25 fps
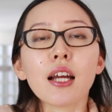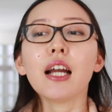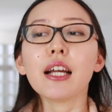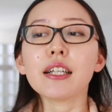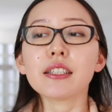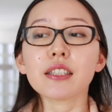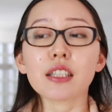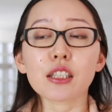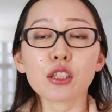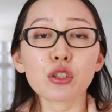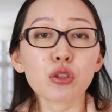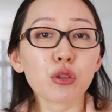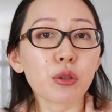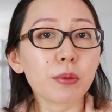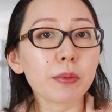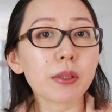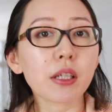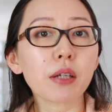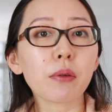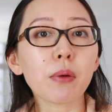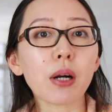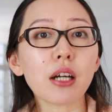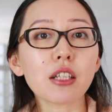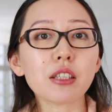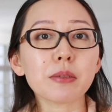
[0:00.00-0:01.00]
It's
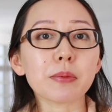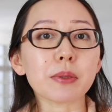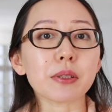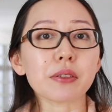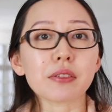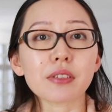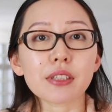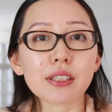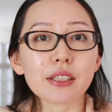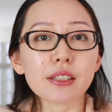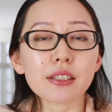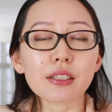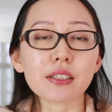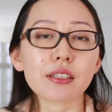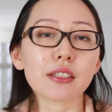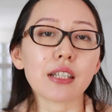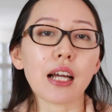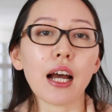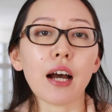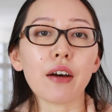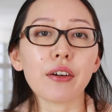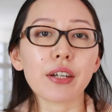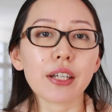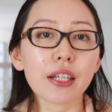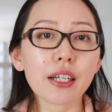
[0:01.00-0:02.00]
extremely vulnerable. This is
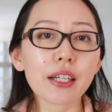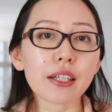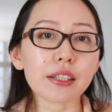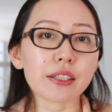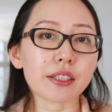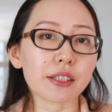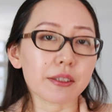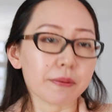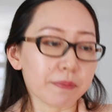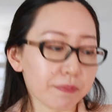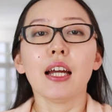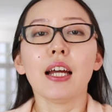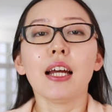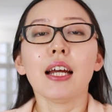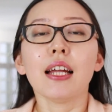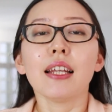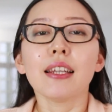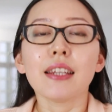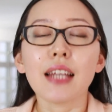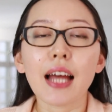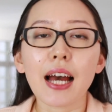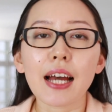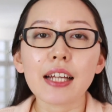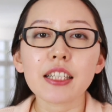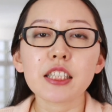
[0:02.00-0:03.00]
how it is.
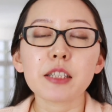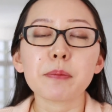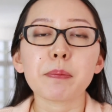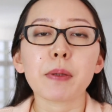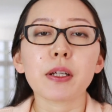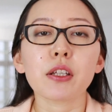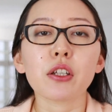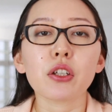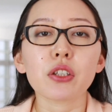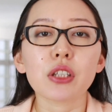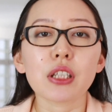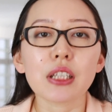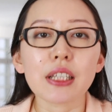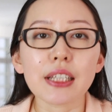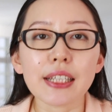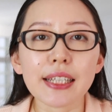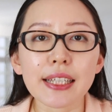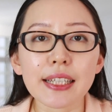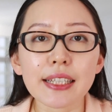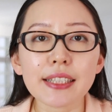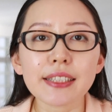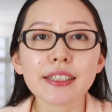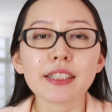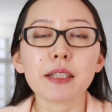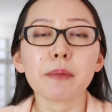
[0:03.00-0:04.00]
Last but not the
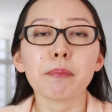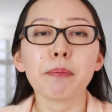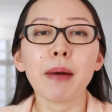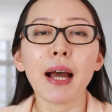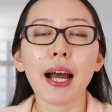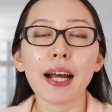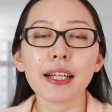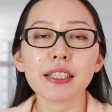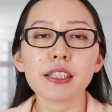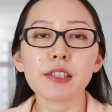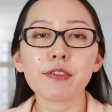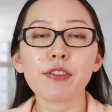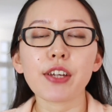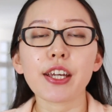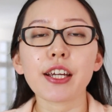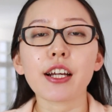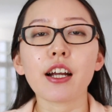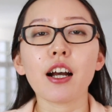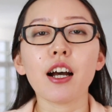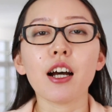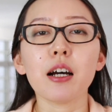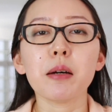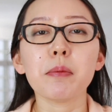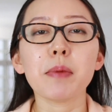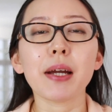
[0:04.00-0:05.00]
least, passive
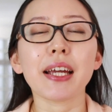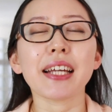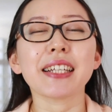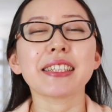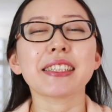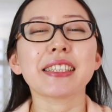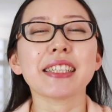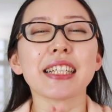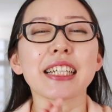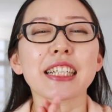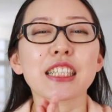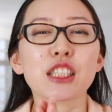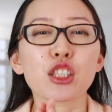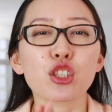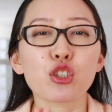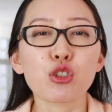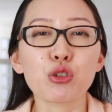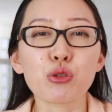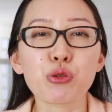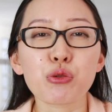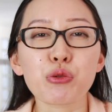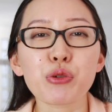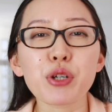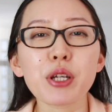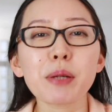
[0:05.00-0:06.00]
income is
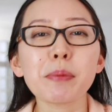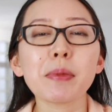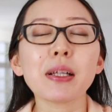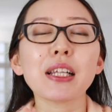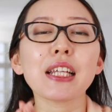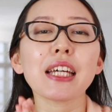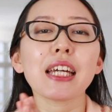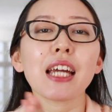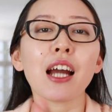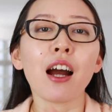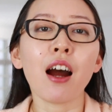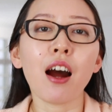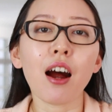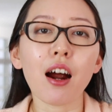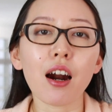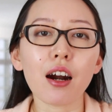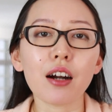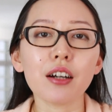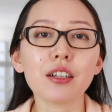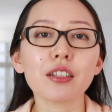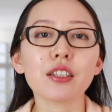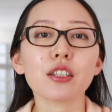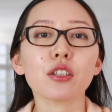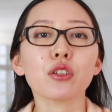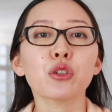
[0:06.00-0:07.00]
extremely
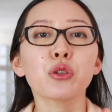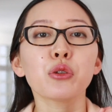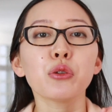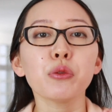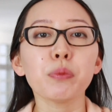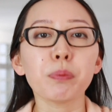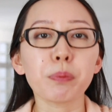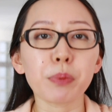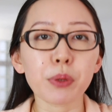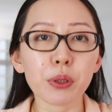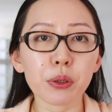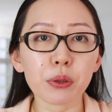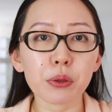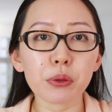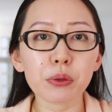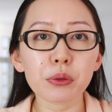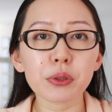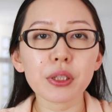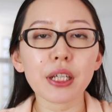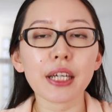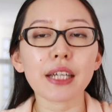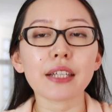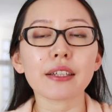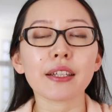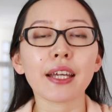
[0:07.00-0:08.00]
hard to
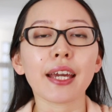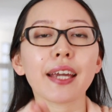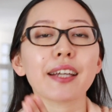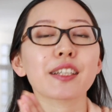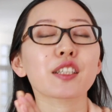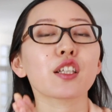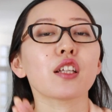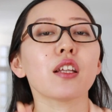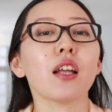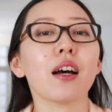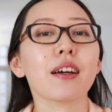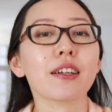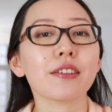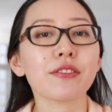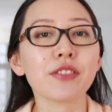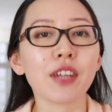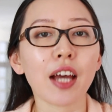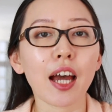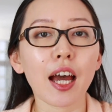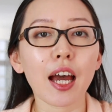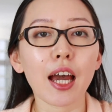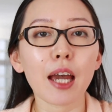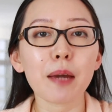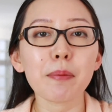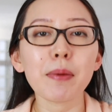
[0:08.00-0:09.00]
build. It takes a lot of
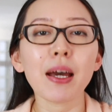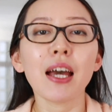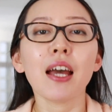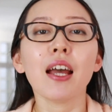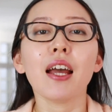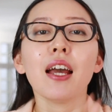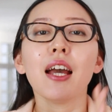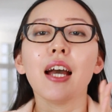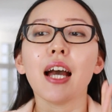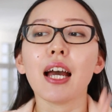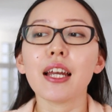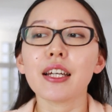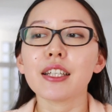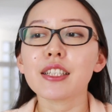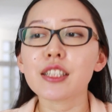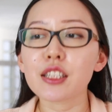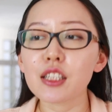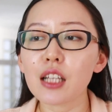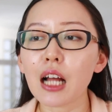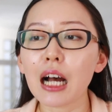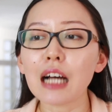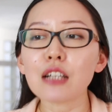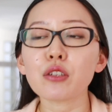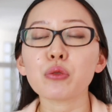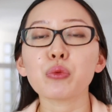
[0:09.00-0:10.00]
time, and it's
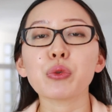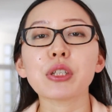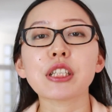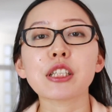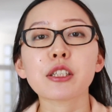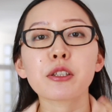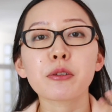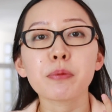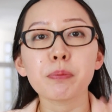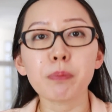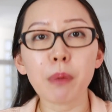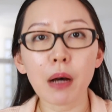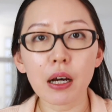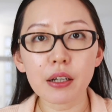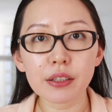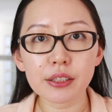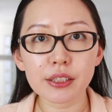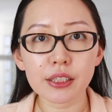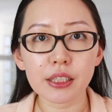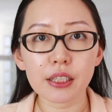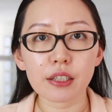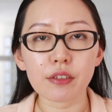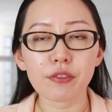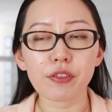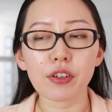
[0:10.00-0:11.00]
not
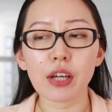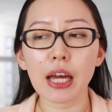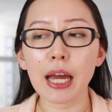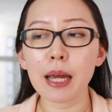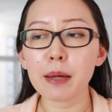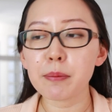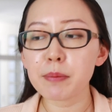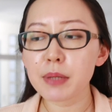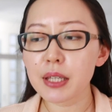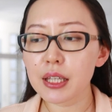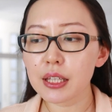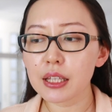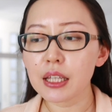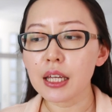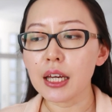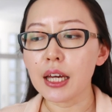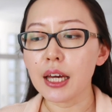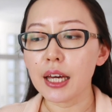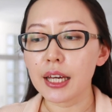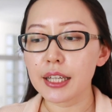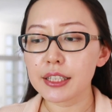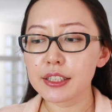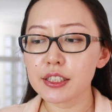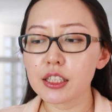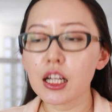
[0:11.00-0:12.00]
responsive. I mean,
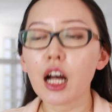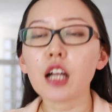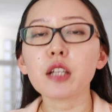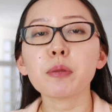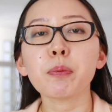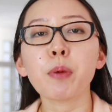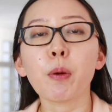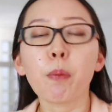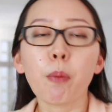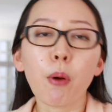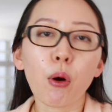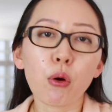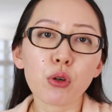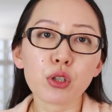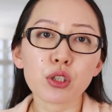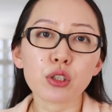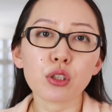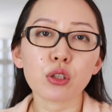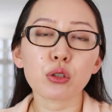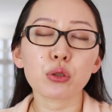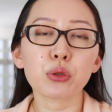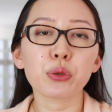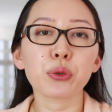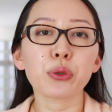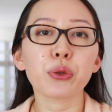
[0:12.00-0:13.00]
it's not
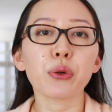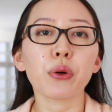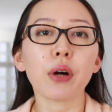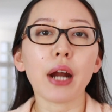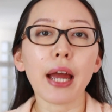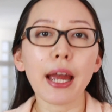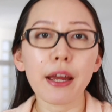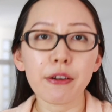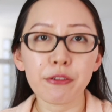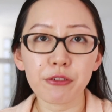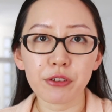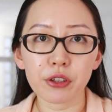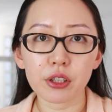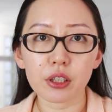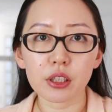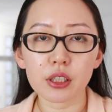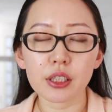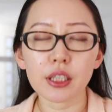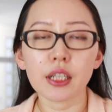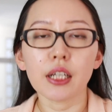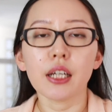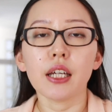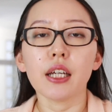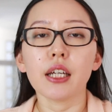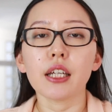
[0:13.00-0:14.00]
proportional to your
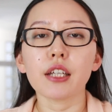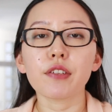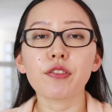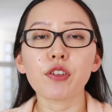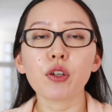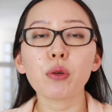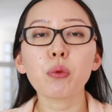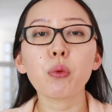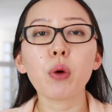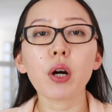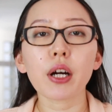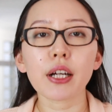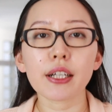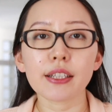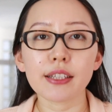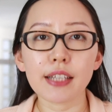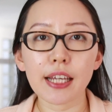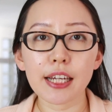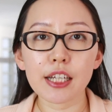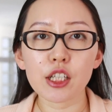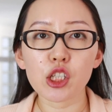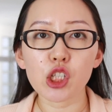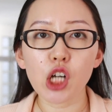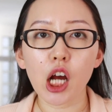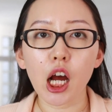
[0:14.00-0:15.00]
effort. If you work a
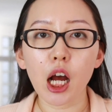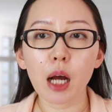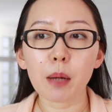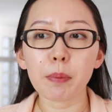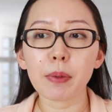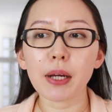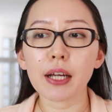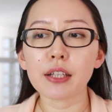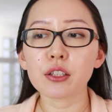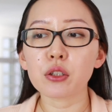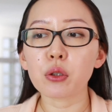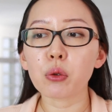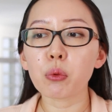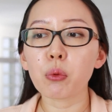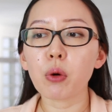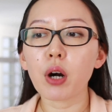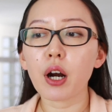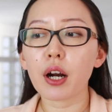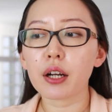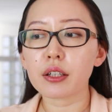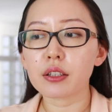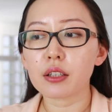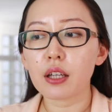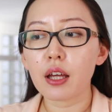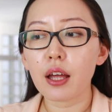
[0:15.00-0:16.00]
day job and you
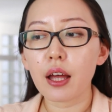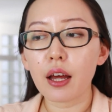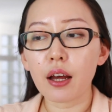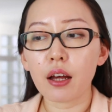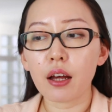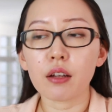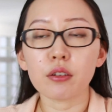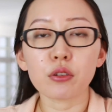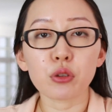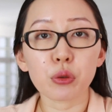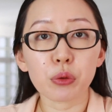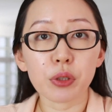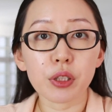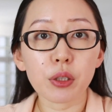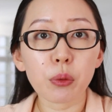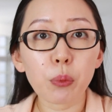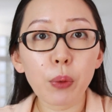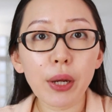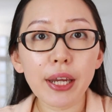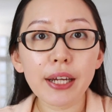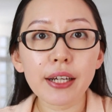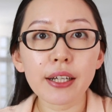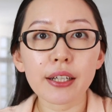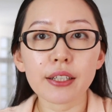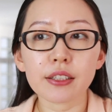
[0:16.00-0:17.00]
worked during the
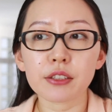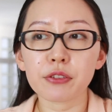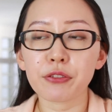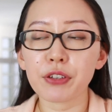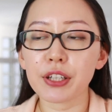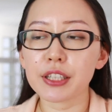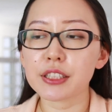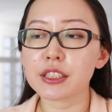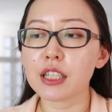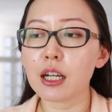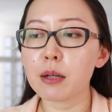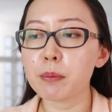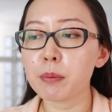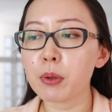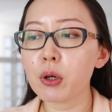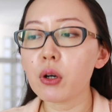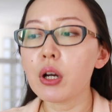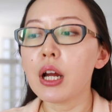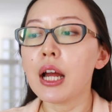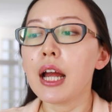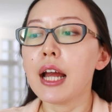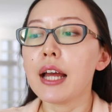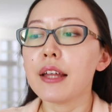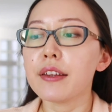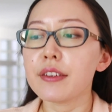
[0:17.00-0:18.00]
weekends, for
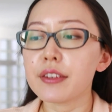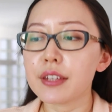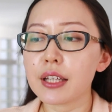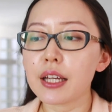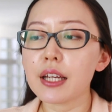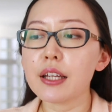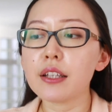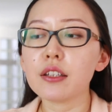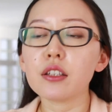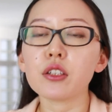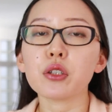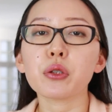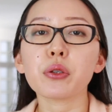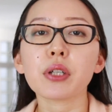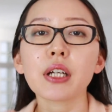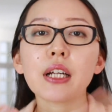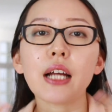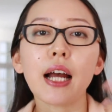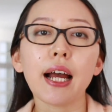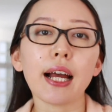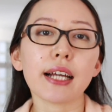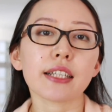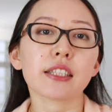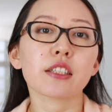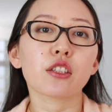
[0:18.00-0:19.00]
example, then you
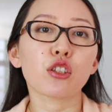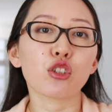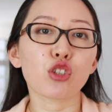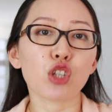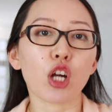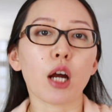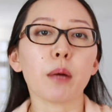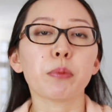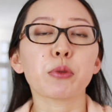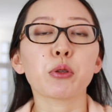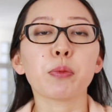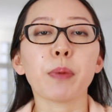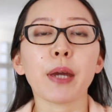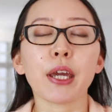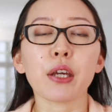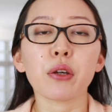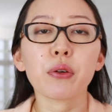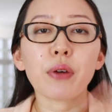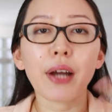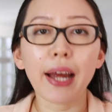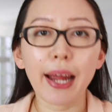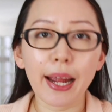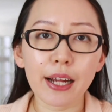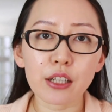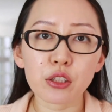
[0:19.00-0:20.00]
can ask the job to pay
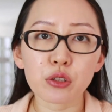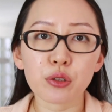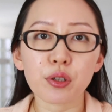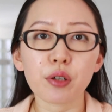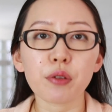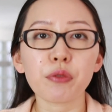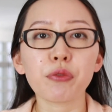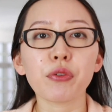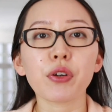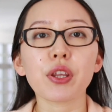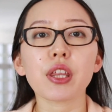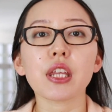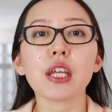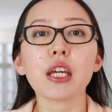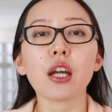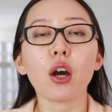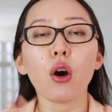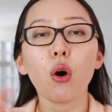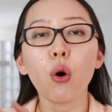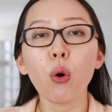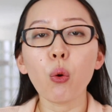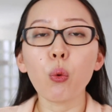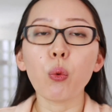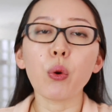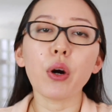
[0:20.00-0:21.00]
you extra for the
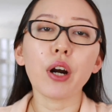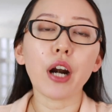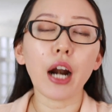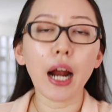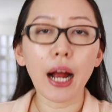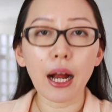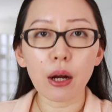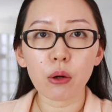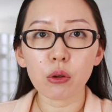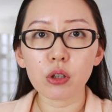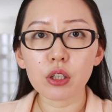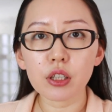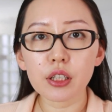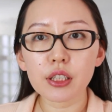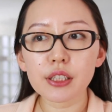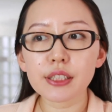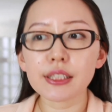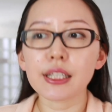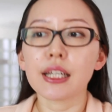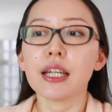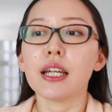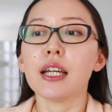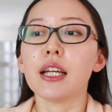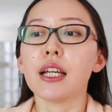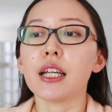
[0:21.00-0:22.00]
over
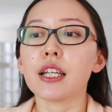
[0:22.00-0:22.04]
hours.